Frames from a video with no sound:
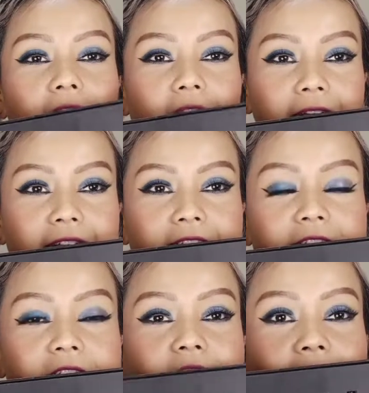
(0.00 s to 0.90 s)
and
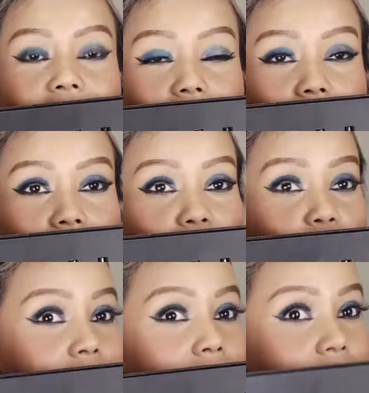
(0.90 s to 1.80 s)
it's
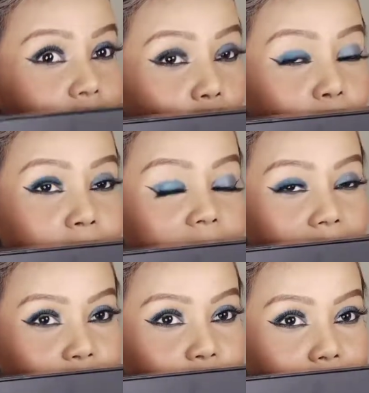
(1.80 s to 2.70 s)
not a normal
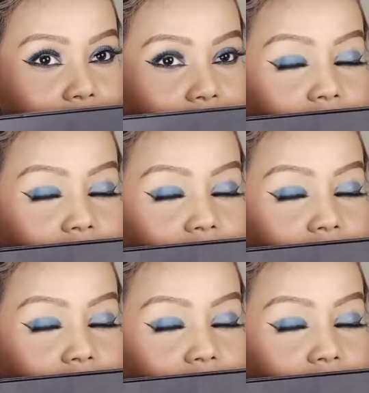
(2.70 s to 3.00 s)
eye pencil.